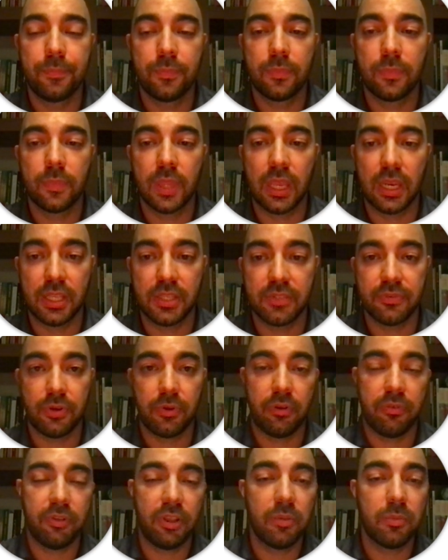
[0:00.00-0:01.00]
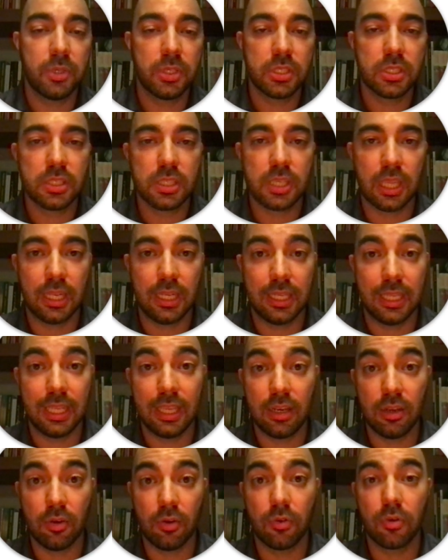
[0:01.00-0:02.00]
that is very famous, and
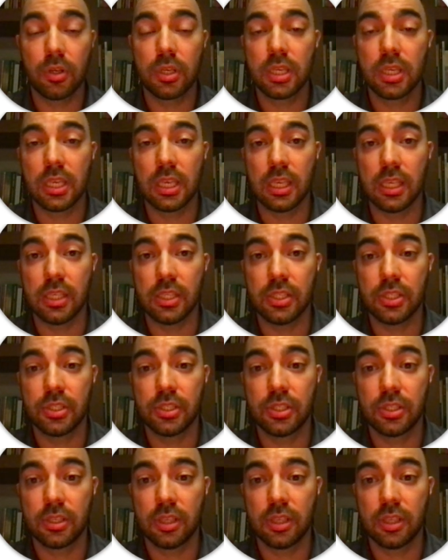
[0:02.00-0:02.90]
Deno is